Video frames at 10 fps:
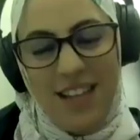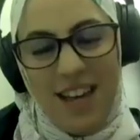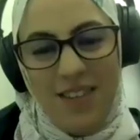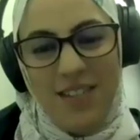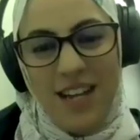
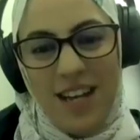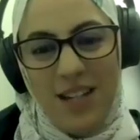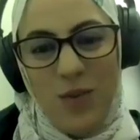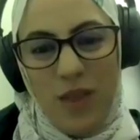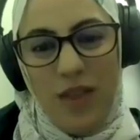yeah,
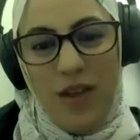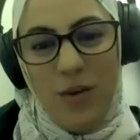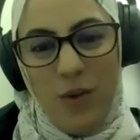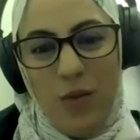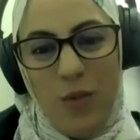tetanus with
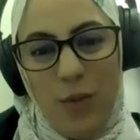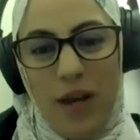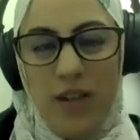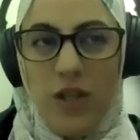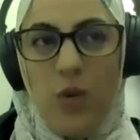the
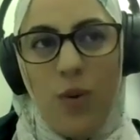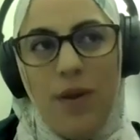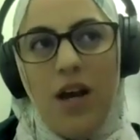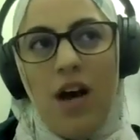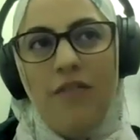whooping cough. So the
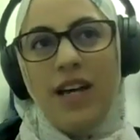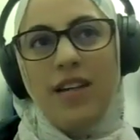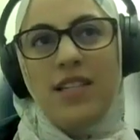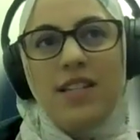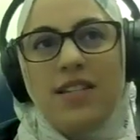whooping cough
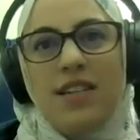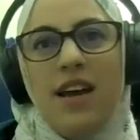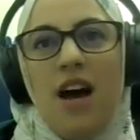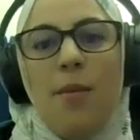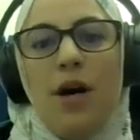vaccine doesn't
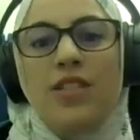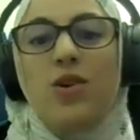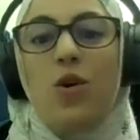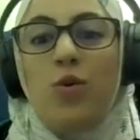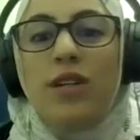come on its
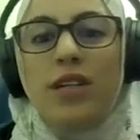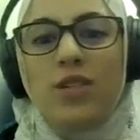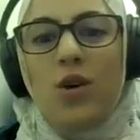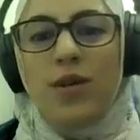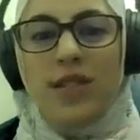own;
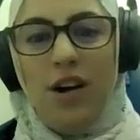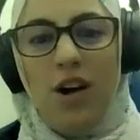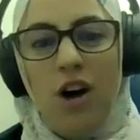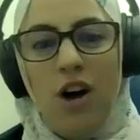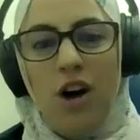it's always in
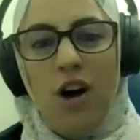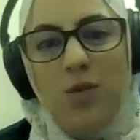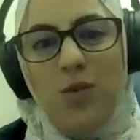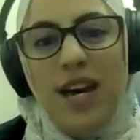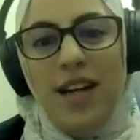
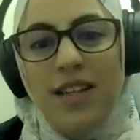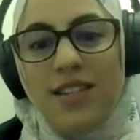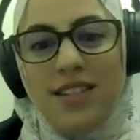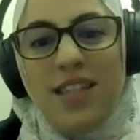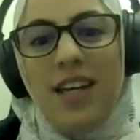combination with
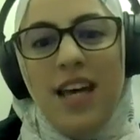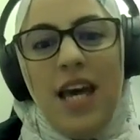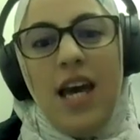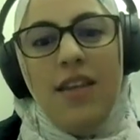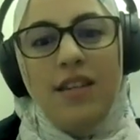tetanus.
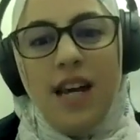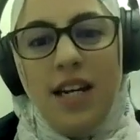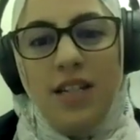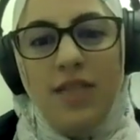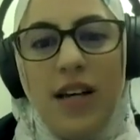And the
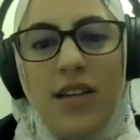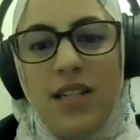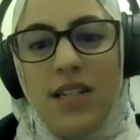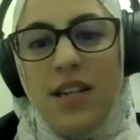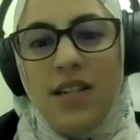tetanus
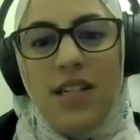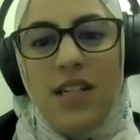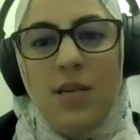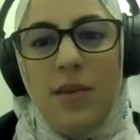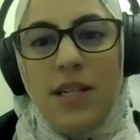vaccine does
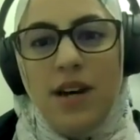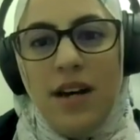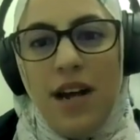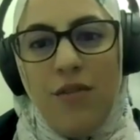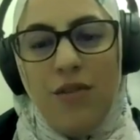need to be
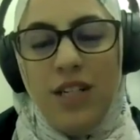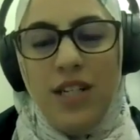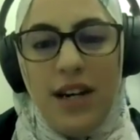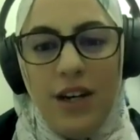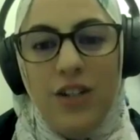done every
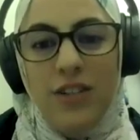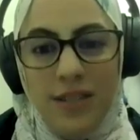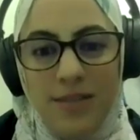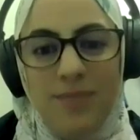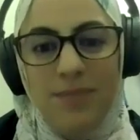10 years.